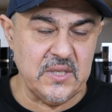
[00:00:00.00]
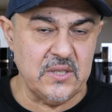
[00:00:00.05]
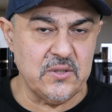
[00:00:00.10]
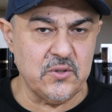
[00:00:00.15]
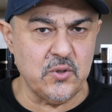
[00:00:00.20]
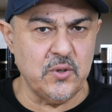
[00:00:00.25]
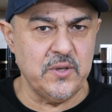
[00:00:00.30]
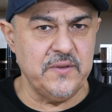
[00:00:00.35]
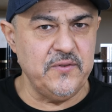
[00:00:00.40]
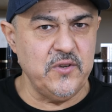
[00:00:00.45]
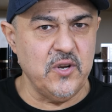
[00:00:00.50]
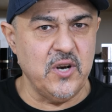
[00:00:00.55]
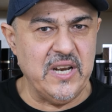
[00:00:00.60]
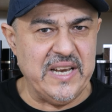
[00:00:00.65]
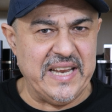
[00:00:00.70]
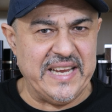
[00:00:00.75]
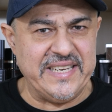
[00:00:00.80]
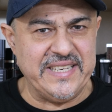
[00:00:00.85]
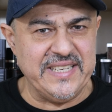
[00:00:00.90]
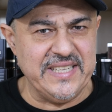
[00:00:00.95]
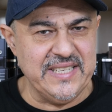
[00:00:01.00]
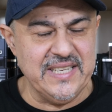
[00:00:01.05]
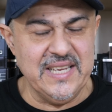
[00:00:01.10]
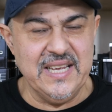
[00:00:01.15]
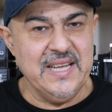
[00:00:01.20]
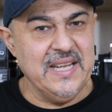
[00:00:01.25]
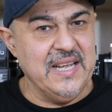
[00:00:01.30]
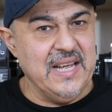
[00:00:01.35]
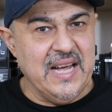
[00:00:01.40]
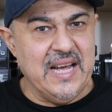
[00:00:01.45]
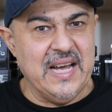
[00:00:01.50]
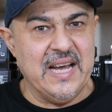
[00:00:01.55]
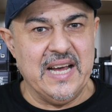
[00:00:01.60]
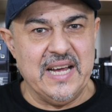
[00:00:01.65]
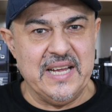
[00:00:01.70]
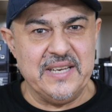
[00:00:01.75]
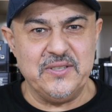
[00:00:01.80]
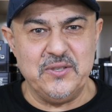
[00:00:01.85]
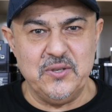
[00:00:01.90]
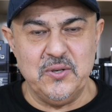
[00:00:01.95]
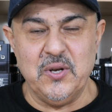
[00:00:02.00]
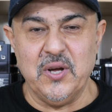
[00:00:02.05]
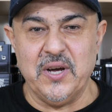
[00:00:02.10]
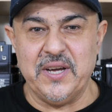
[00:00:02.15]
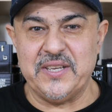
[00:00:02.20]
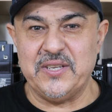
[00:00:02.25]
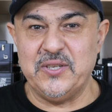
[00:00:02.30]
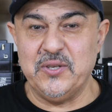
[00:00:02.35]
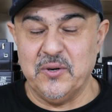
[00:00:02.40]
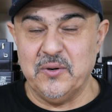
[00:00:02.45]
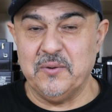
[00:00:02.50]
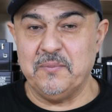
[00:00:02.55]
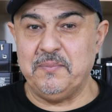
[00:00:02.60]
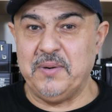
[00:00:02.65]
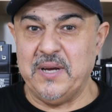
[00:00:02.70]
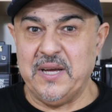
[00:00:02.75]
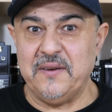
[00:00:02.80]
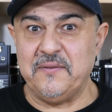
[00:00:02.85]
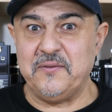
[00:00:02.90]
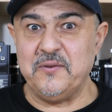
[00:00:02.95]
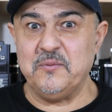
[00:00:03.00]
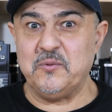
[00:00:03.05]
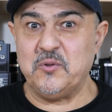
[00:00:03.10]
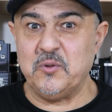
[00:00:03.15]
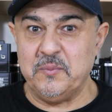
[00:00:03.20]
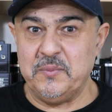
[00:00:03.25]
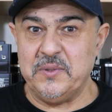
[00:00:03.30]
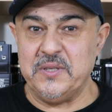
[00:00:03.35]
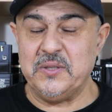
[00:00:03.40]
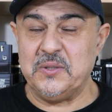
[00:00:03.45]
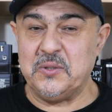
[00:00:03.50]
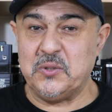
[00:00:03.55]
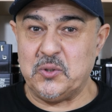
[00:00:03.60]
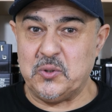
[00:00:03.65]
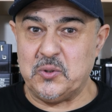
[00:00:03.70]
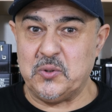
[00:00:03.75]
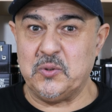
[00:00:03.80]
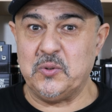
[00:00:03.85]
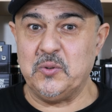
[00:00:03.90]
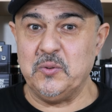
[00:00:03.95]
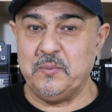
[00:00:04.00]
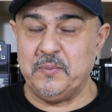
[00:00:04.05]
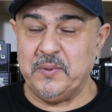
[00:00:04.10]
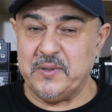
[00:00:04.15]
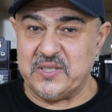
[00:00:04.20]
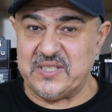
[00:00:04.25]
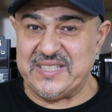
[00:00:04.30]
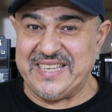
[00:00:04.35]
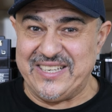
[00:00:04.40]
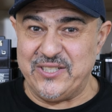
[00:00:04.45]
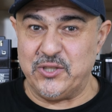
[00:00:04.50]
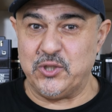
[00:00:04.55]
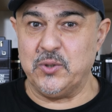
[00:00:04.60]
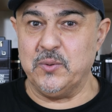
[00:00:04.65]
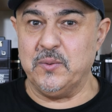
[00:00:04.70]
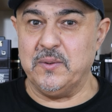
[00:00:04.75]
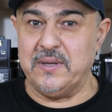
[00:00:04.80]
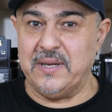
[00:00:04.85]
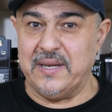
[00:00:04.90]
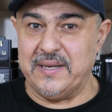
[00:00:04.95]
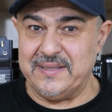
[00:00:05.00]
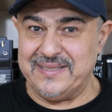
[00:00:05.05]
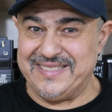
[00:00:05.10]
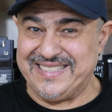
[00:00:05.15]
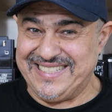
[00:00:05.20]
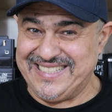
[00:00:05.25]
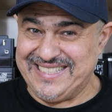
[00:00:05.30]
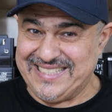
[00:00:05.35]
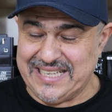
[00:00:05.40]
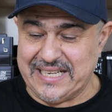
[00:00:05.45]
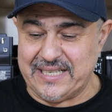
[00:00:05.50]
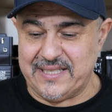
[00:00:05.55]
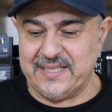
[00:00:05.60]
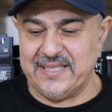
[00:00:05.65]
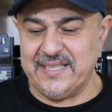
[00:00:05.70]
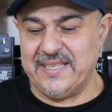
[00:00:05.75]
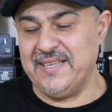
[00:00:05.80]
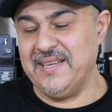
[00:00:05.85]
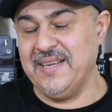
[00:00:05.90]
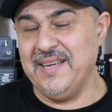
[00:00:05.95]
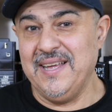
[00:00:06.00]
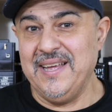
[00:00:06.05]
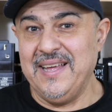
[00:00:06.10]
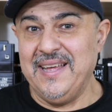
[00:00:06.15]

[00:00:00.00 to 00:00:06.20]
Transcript: So if you're a lady and you like your perfume to be super sensual and sexy,